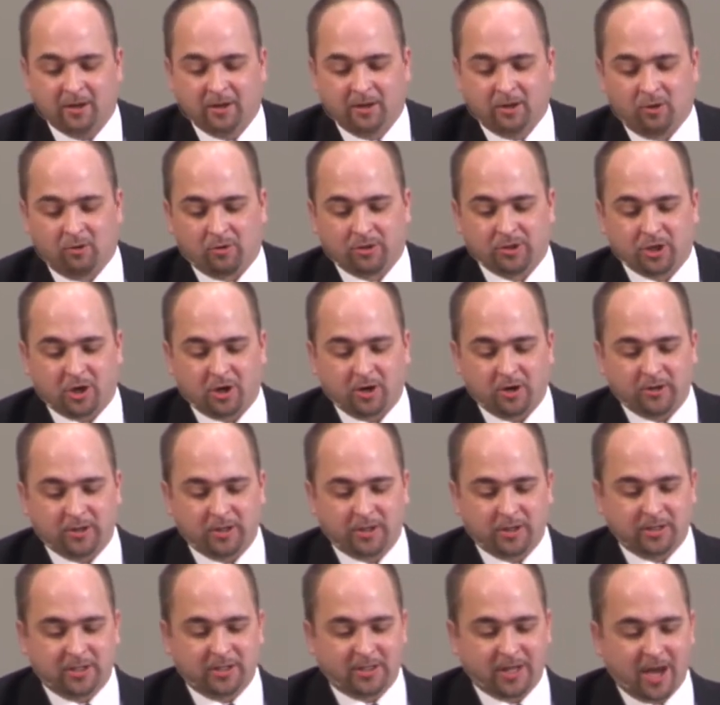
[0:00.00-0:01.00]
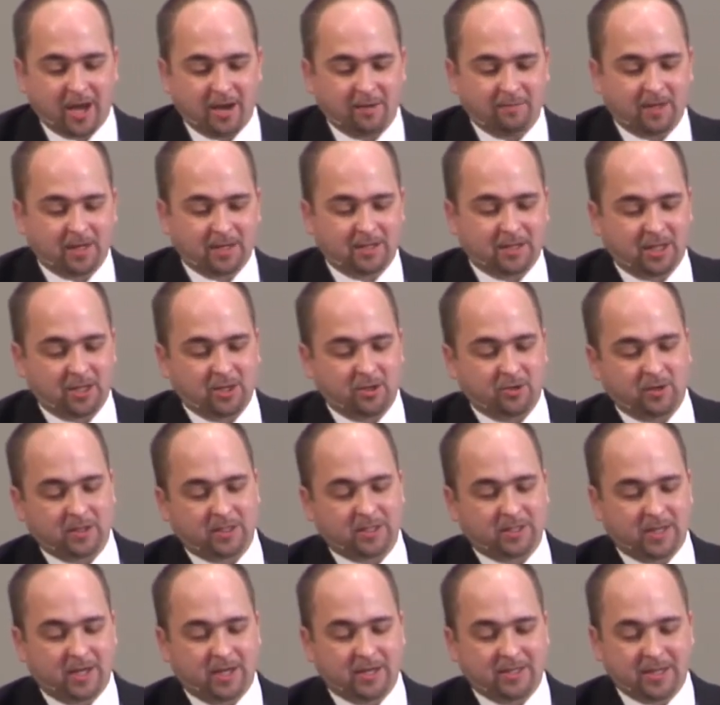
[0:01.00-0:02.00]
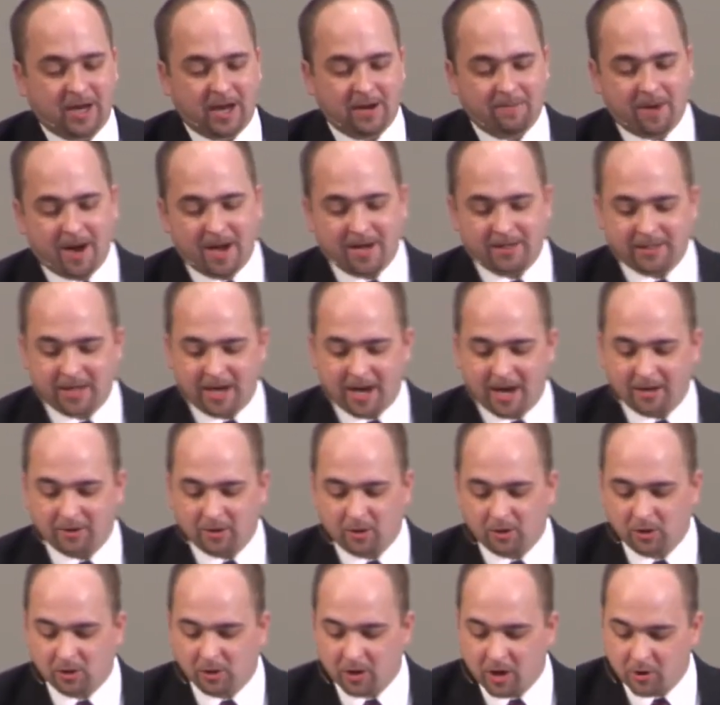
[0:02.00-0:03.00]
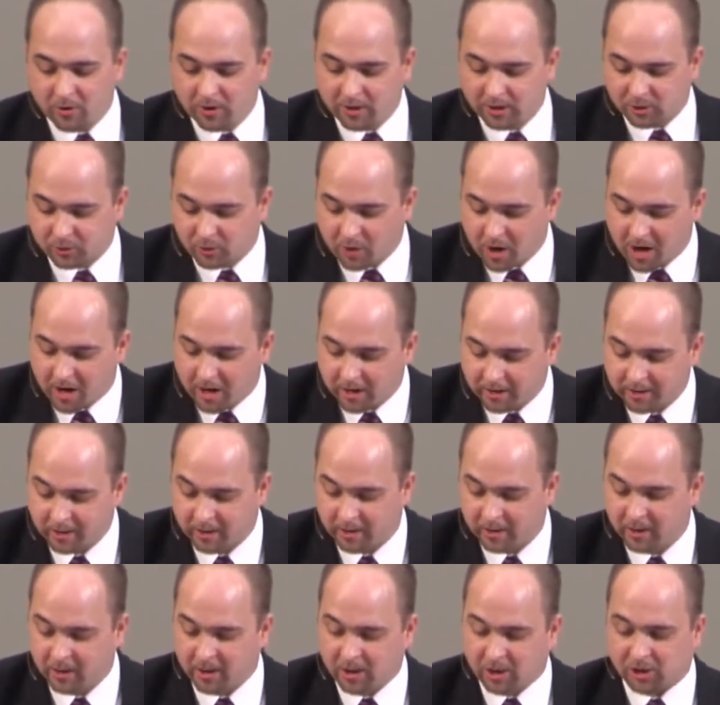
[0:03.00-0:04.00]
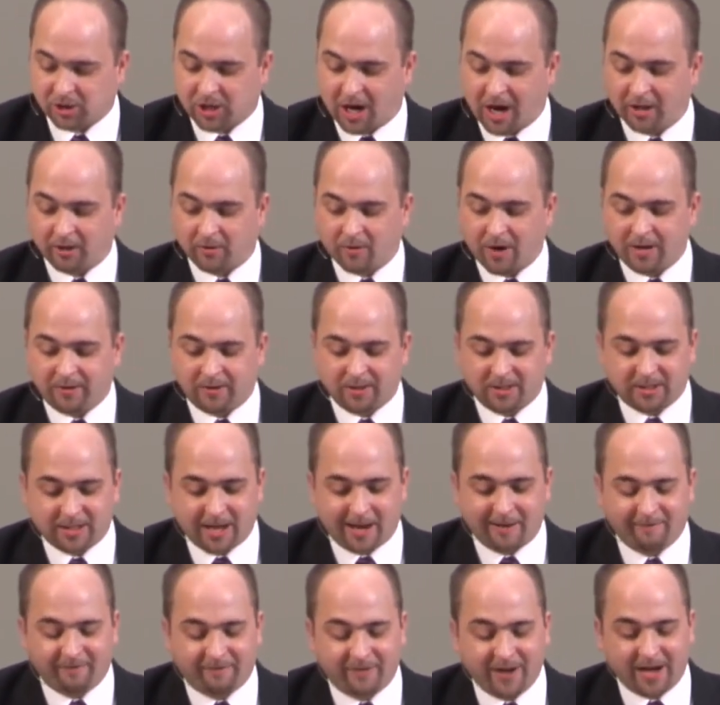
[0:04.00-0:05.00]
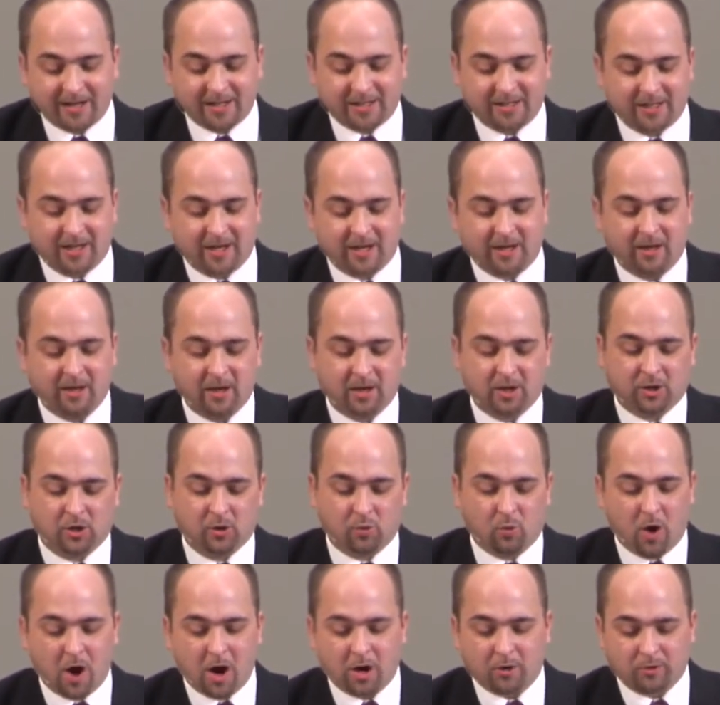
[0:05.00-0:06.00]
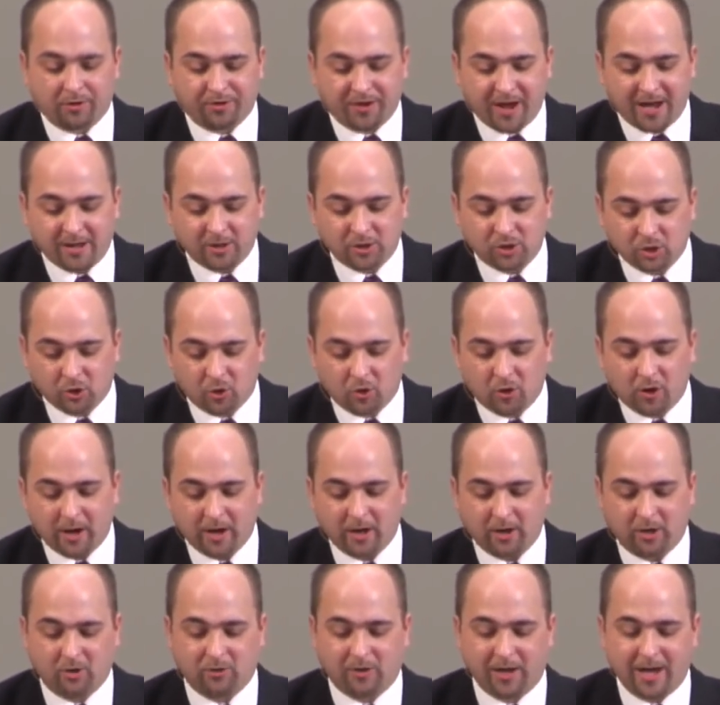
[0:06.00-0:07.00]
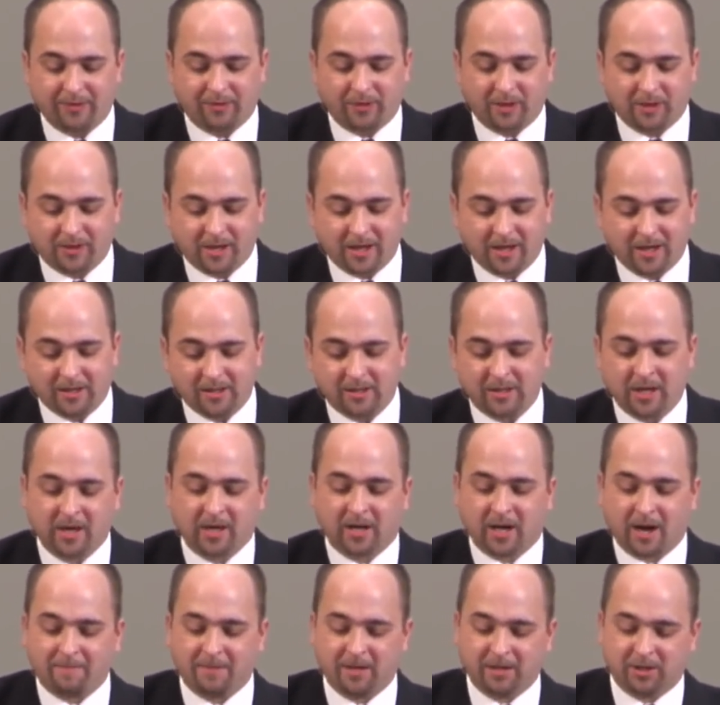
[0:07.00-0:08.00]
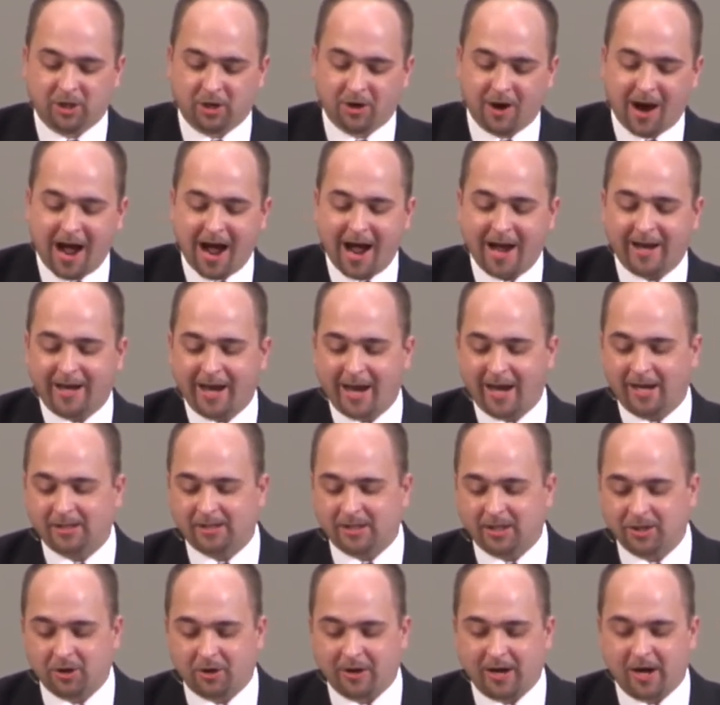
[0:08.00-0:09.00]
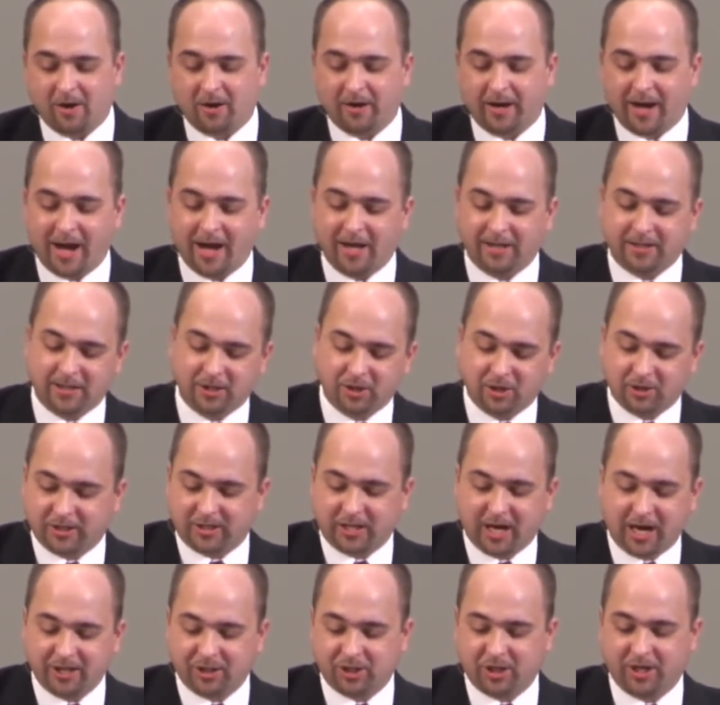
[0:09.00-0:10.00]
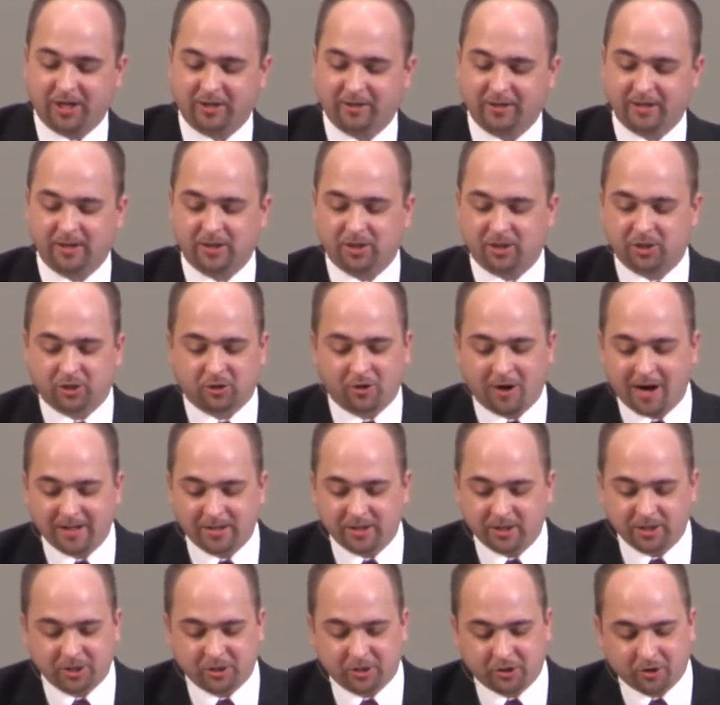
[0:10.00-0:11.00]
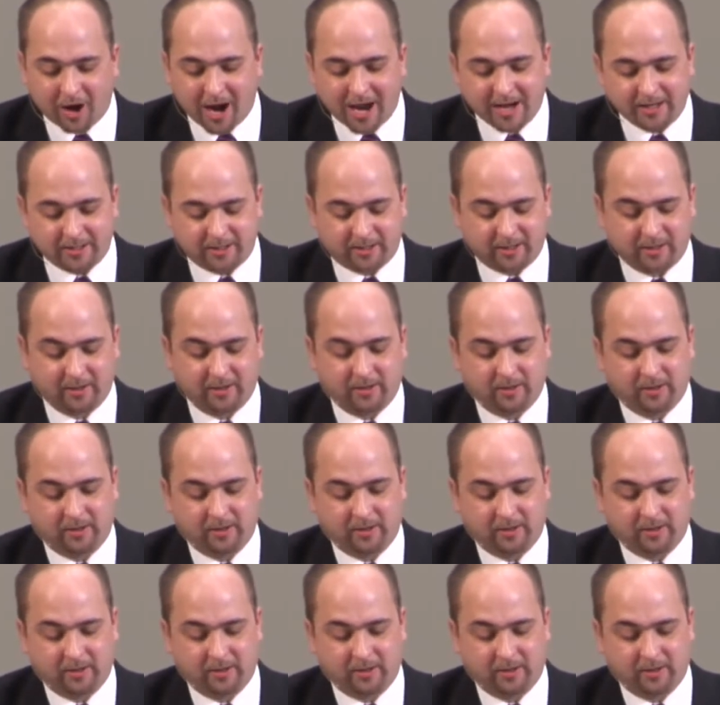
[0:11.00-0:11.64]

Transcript: You return to the same continuing sin day by day, though you know it is wrong. You tolerate the same vexing. You walk without joy. You let the things come into your eye gates and your ear gates and you're touching that disgraces grace.